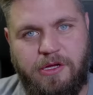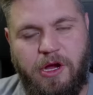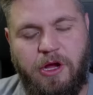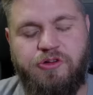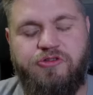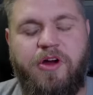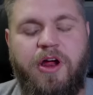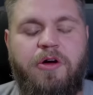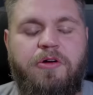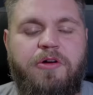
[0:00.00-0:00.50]

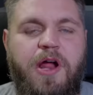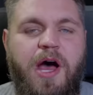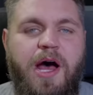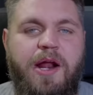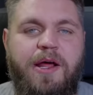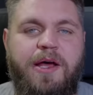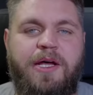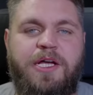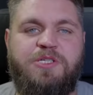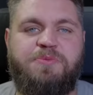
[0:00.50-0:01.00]
Andre
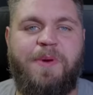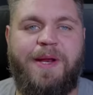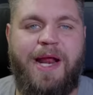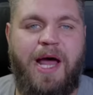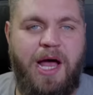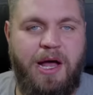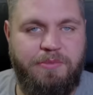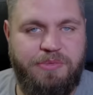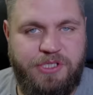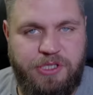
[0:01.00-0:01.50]
Onana has been
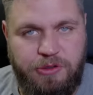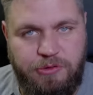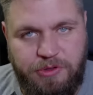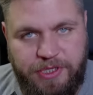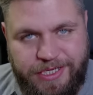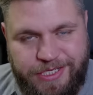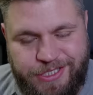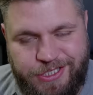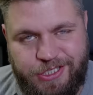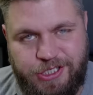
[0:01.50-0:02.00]

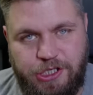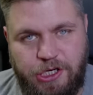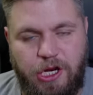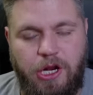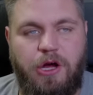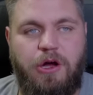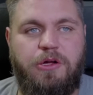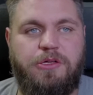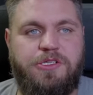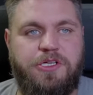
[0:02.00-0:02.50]
absolutely
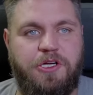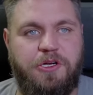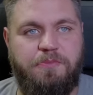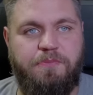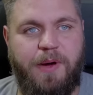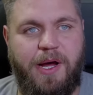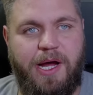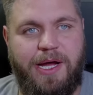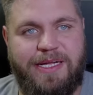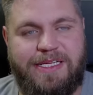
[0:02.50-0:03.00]
slaughtered
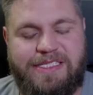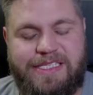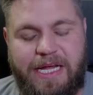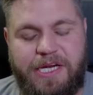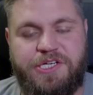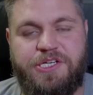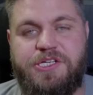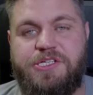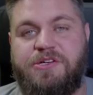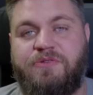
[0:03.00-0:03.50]
by
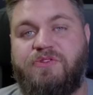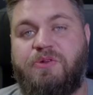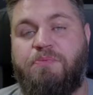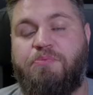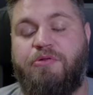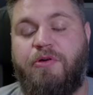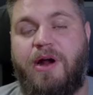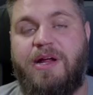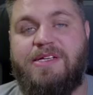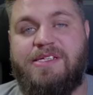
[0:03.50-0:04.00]
sections of the
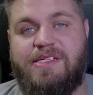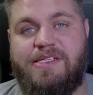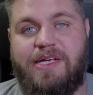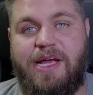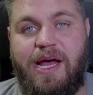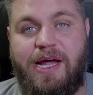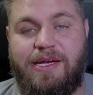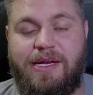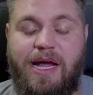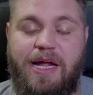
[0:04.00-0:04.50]
press
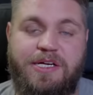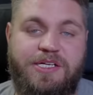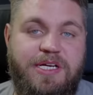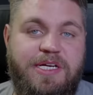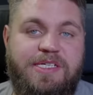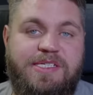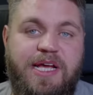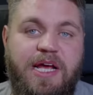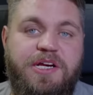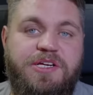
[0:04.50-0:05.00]
and actually
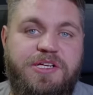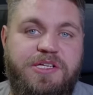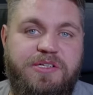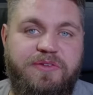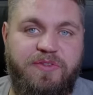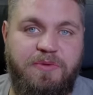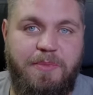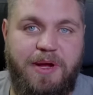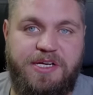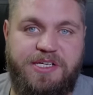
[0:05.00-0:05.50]
sections of
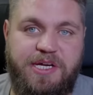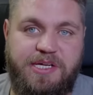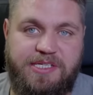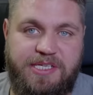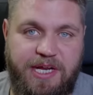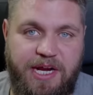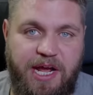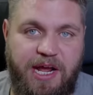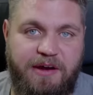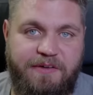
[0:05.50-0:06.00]
the Manchester
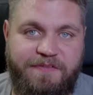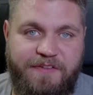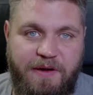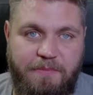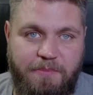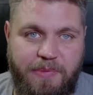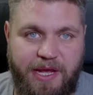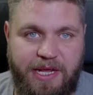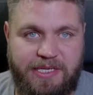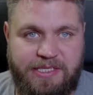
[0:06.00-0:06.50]
United fan
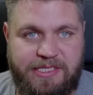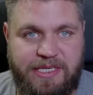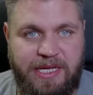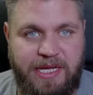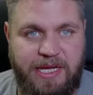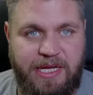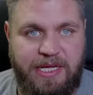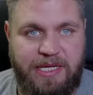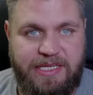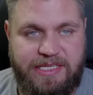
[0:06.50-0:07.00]
base
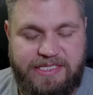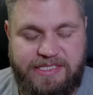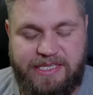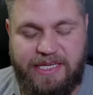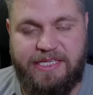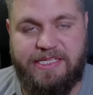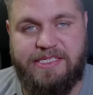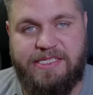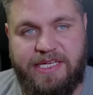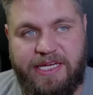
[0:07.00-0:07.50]

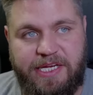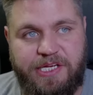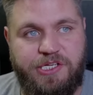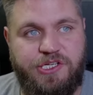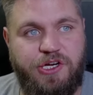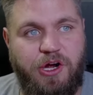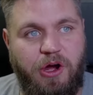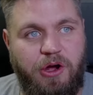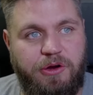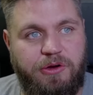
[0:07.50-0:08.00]
since he
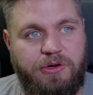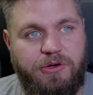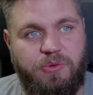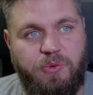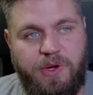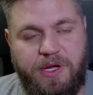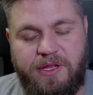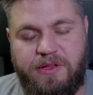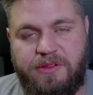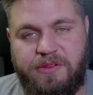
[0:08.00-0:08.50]
joined,
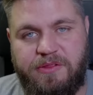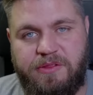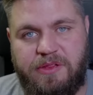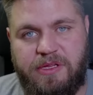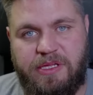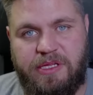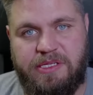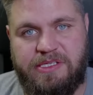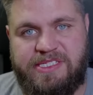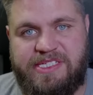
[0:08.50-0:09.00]
with
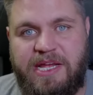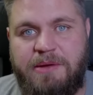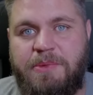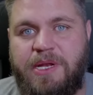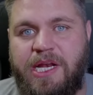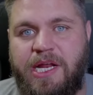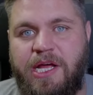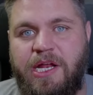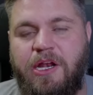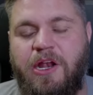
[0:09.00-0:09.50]

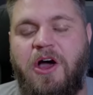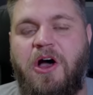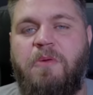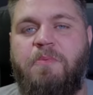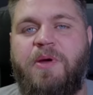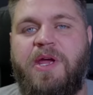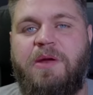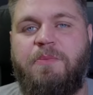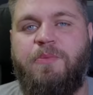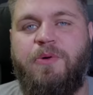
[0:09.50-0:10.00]
seemingly a lot of
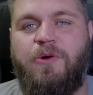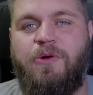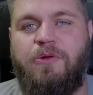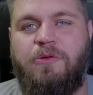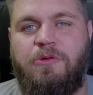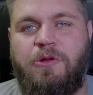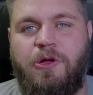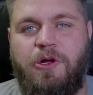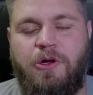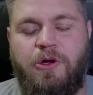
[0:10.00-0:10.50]

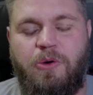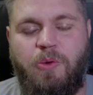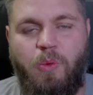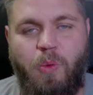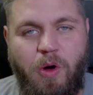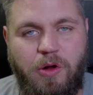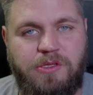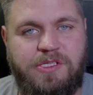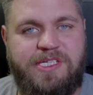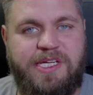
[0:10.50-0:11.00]
people
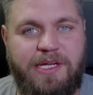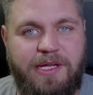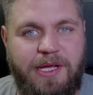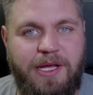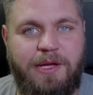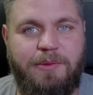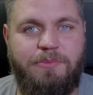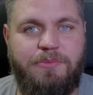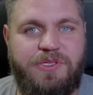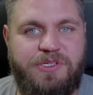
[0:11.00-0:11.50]
wanting
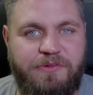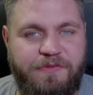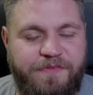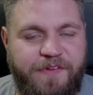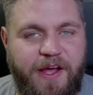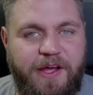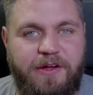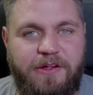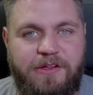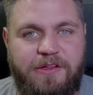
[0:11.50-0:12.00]
him to
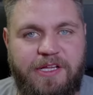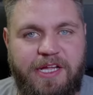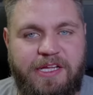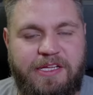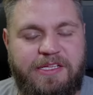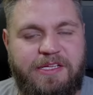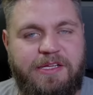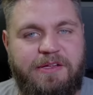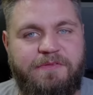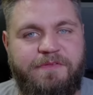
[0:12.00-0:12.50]
fail.
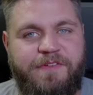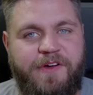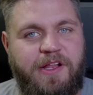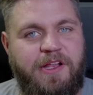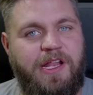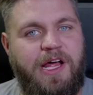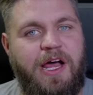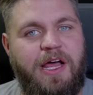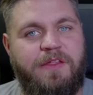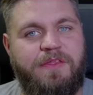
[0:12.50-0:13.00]
It felt
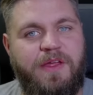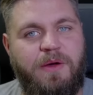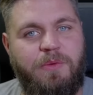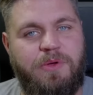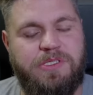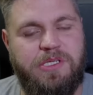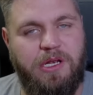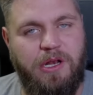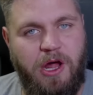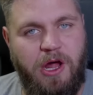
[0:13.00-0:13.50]
like there
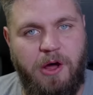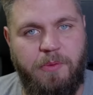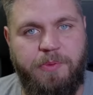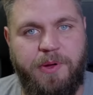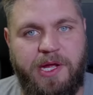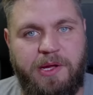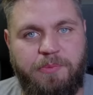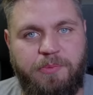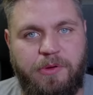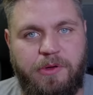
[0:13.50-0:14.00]
was a lot of
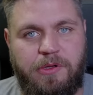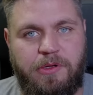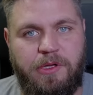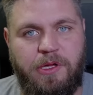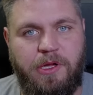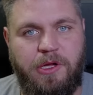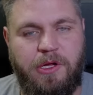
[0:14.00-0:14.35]
people